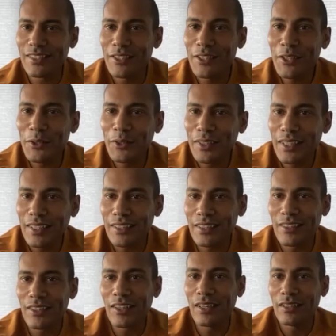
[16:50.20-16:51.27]
too, like the
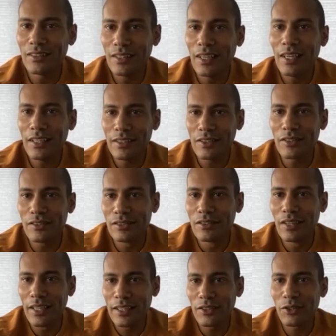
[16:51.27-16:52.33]
online
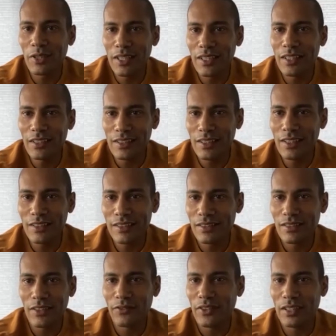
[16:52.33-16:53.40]
like training things and
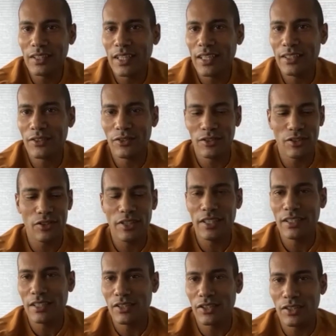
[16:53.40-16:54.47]
stuff like that. So it's
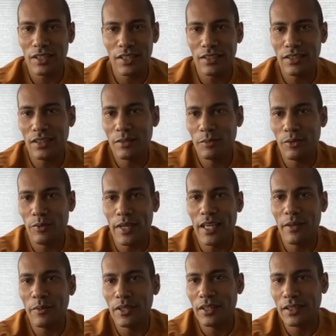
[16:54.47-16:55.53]
crazy. It's just like a double
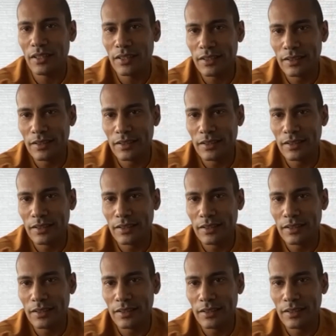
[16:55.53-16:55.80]
whammy. Like,